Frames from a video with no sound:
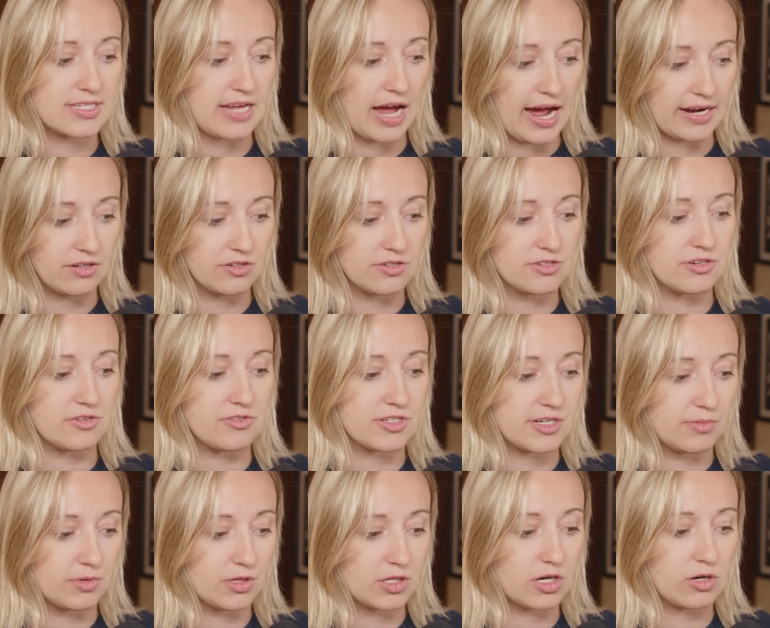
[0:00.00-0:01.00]
titles, or
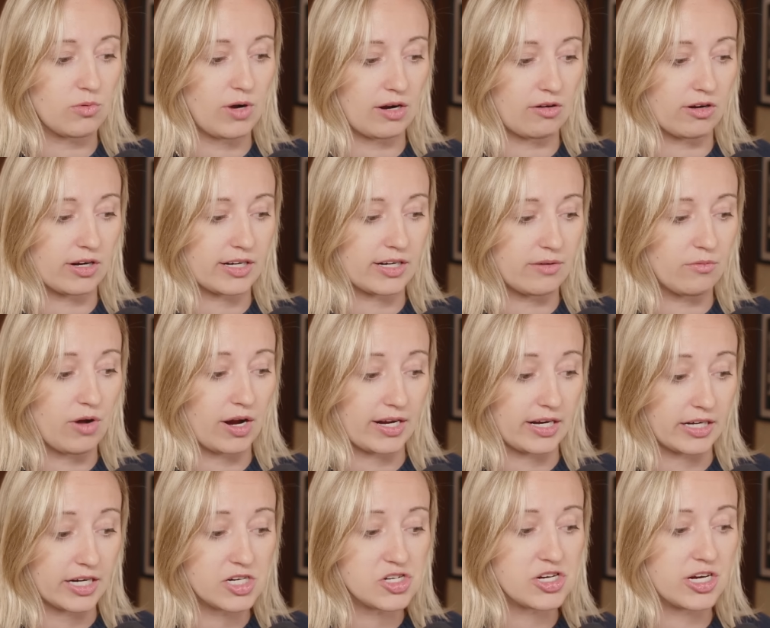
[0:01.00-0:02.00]
similar
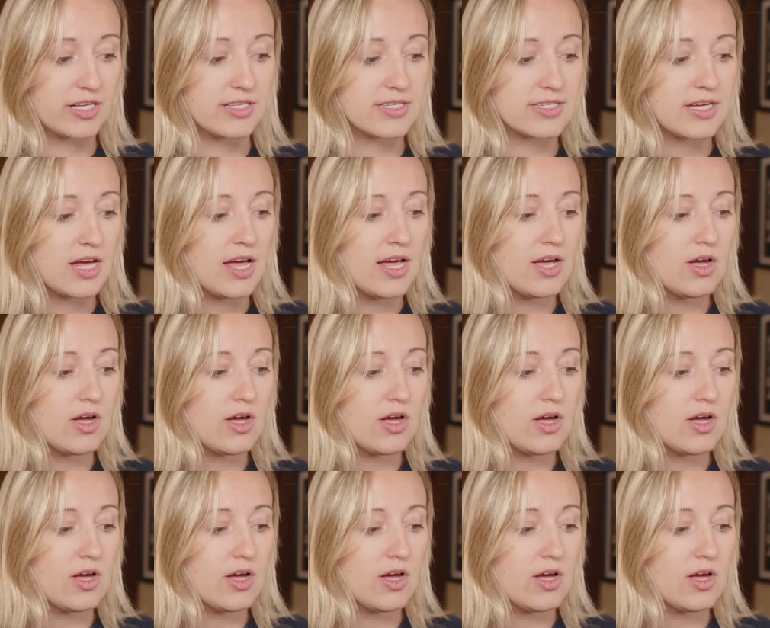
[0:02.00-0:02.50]
recognitions,